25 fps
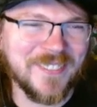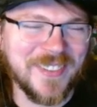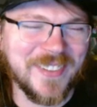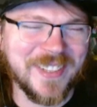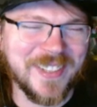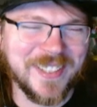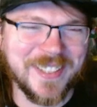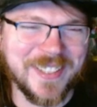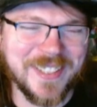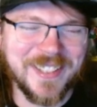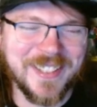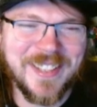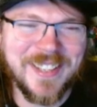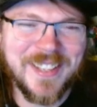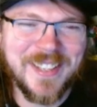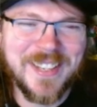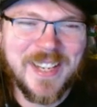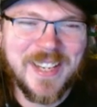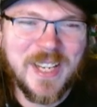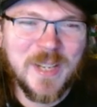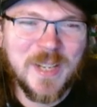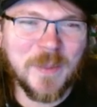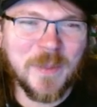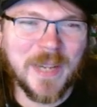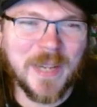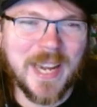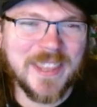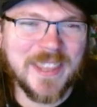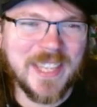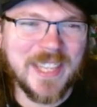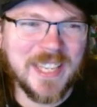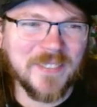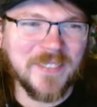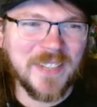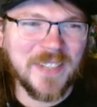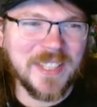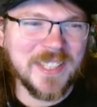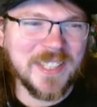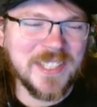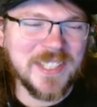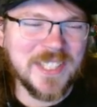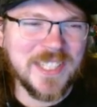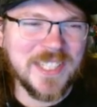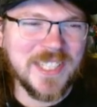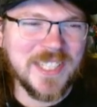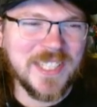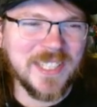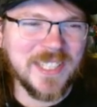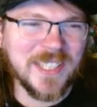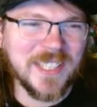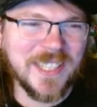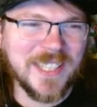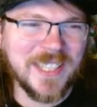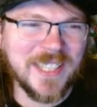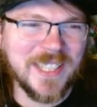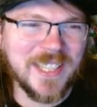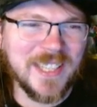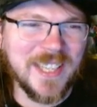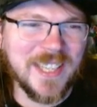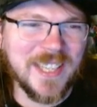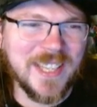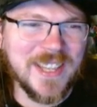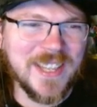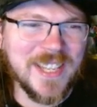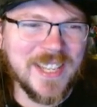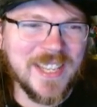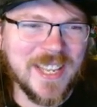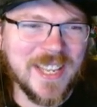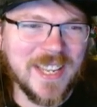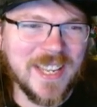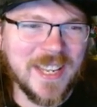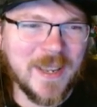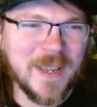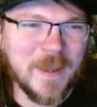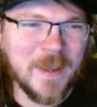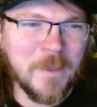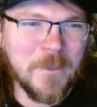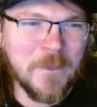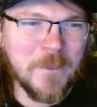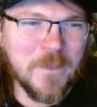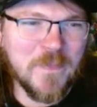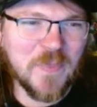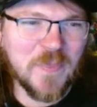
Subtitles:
Fucking, but I think of like the scene like in the